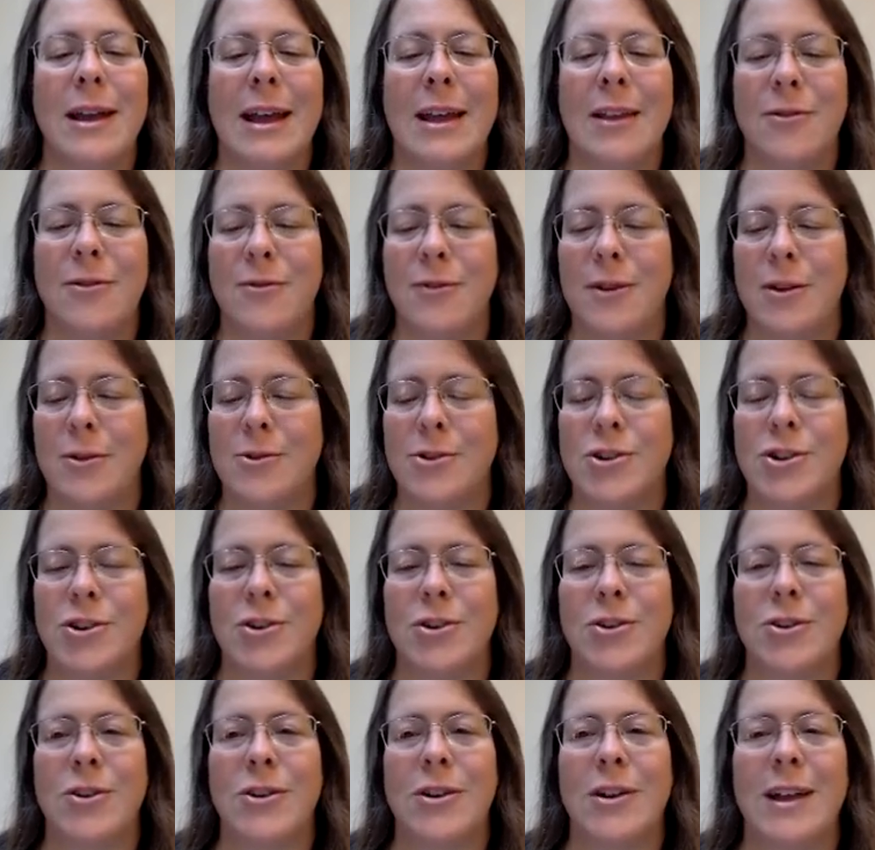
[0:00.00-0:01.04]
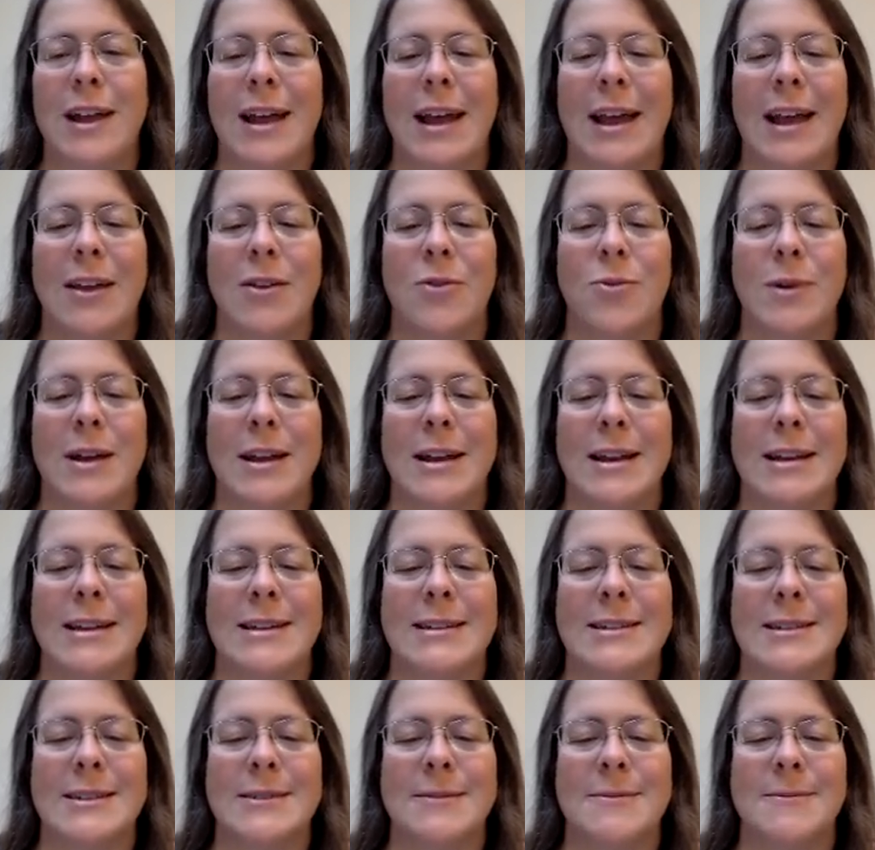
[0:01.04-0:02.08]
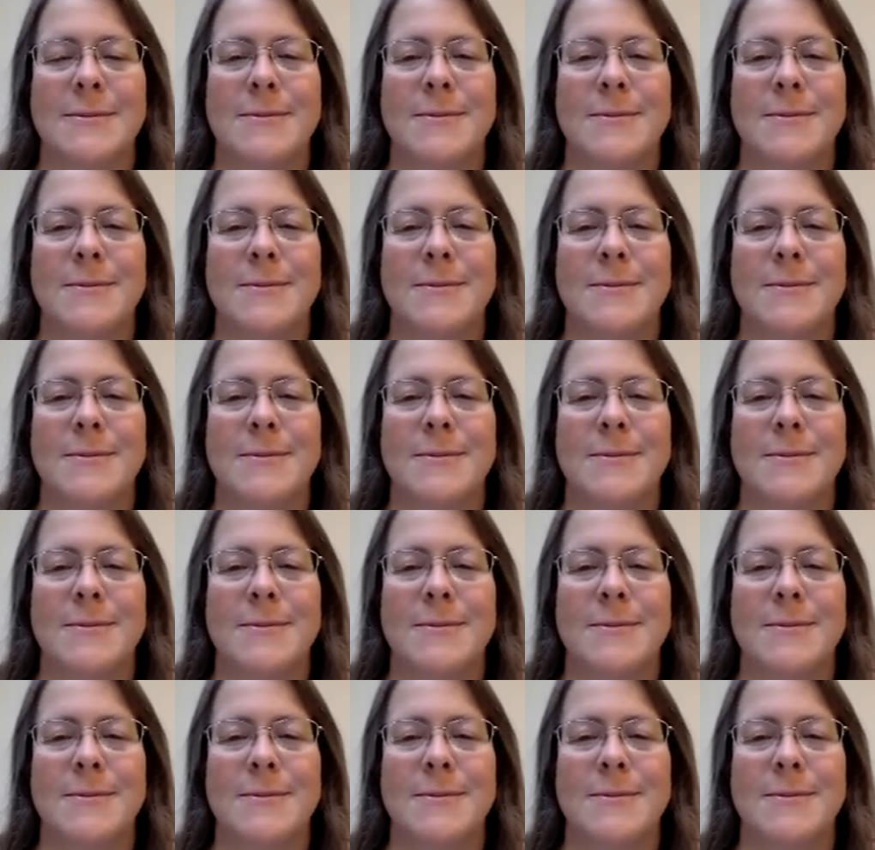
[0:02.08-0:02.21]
and future and witness.